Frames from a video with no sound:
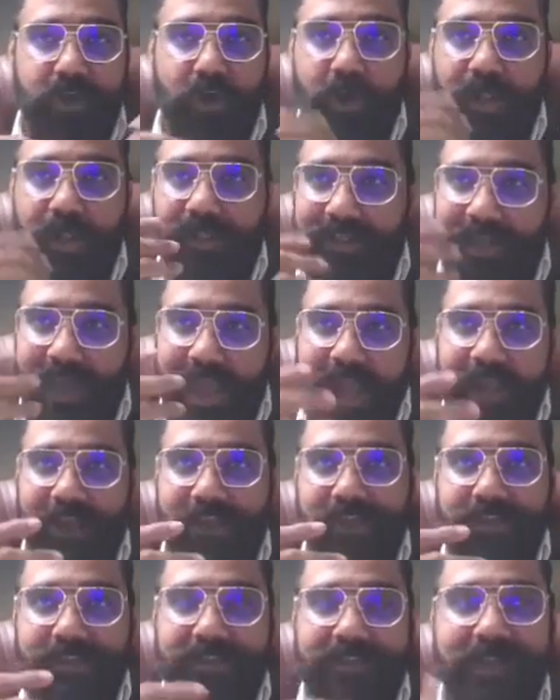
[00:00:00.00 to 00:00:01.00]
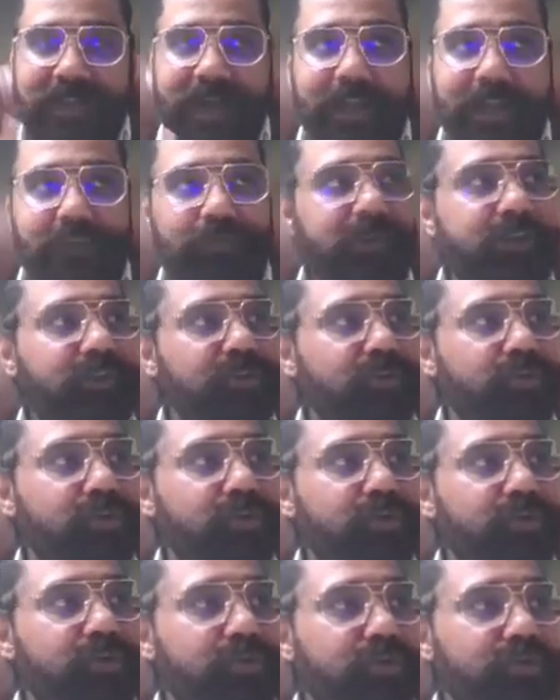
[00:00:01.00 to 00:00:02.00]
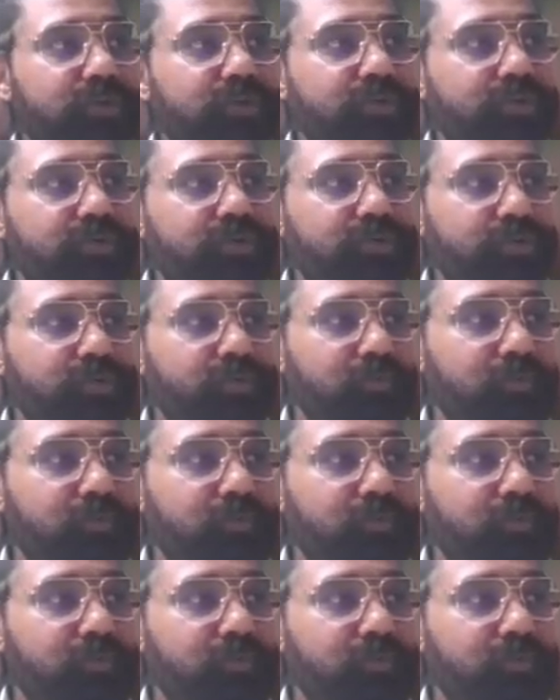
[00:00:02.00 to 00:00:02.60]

in all the actions that we do to